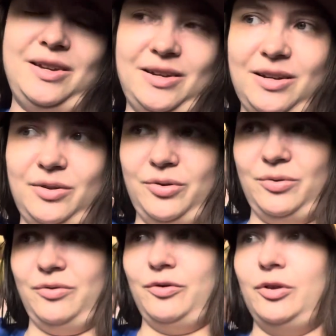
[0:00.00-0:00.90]
I don't know
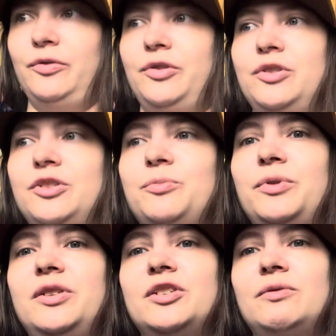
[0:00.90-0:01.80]
if I'll ever
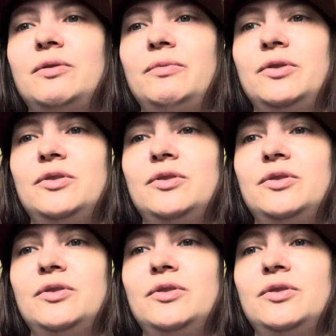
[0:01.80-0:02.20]
display this one with the